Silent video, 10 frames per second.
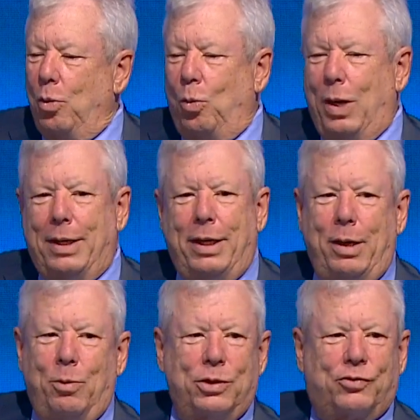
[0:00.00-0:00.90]
when
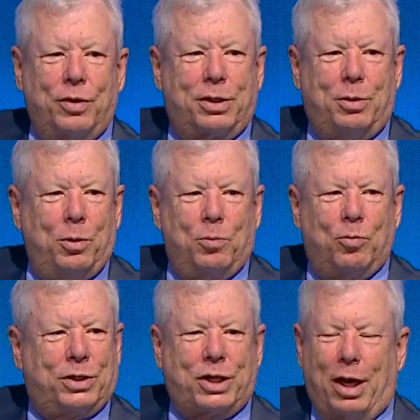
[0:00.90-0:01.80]
he was
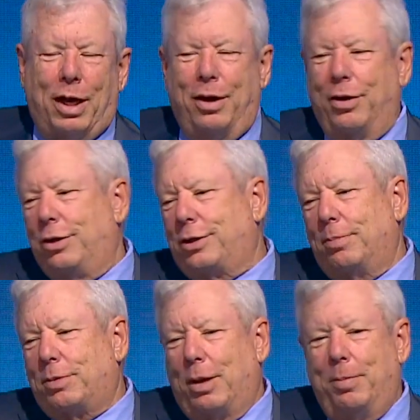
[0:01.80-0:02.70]
retired,
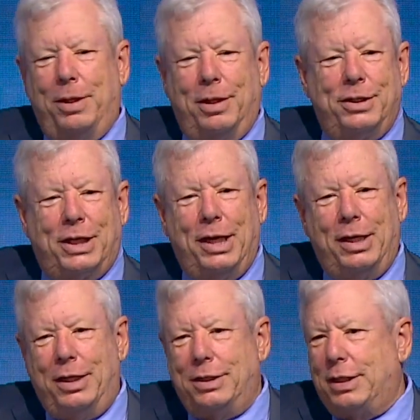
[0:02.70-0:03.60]
sometime in his
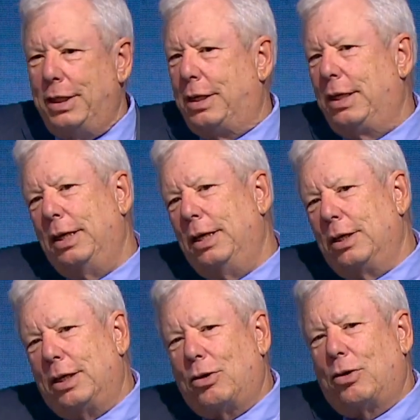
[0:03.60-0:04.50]
80s, he
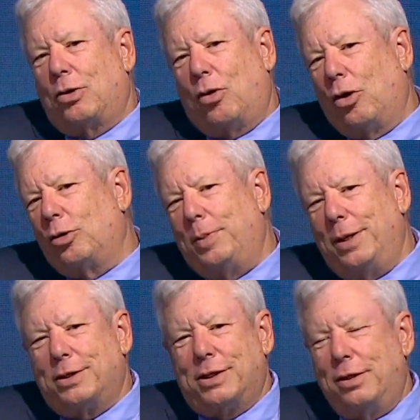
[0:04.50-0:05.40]
called me
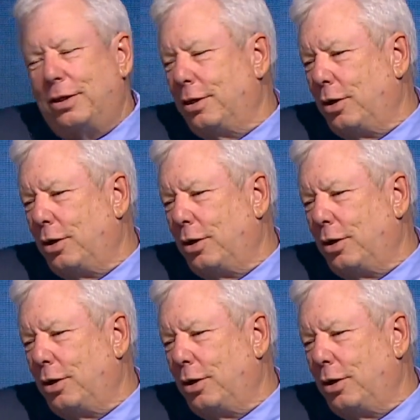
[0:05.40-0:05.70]
and said,